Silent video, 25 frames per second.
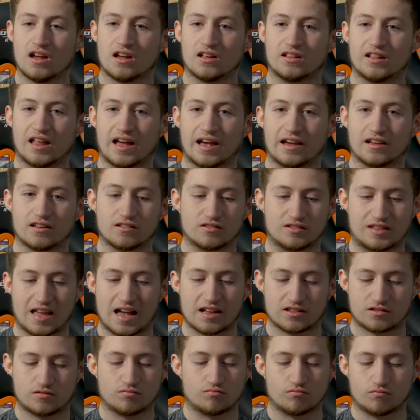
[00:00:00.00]
like
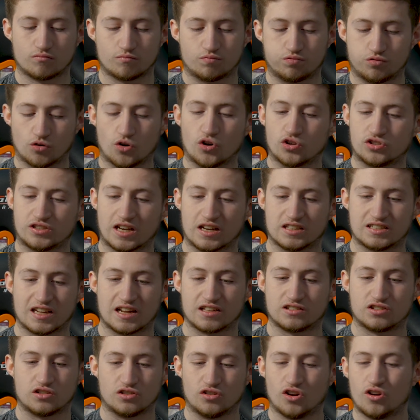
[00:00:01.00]
that process.
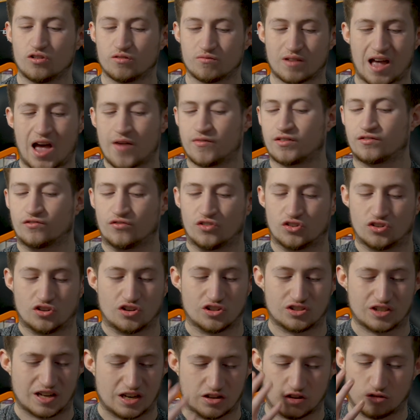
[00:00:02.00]
That you're not having fun. You're
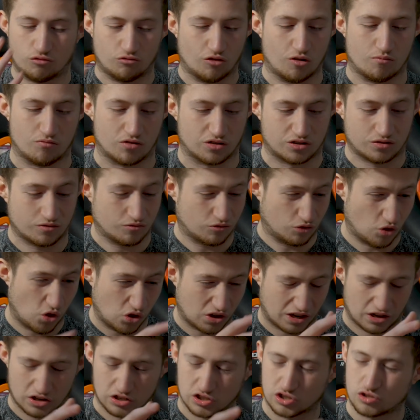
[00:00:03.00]
just in your room, just
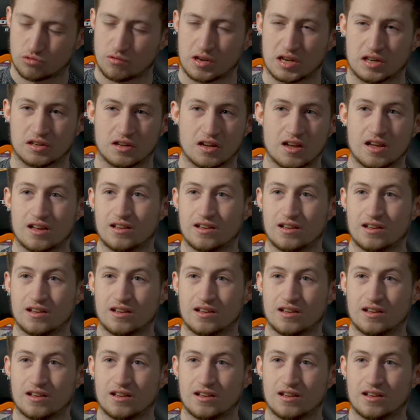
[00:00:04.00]
looking at the screen.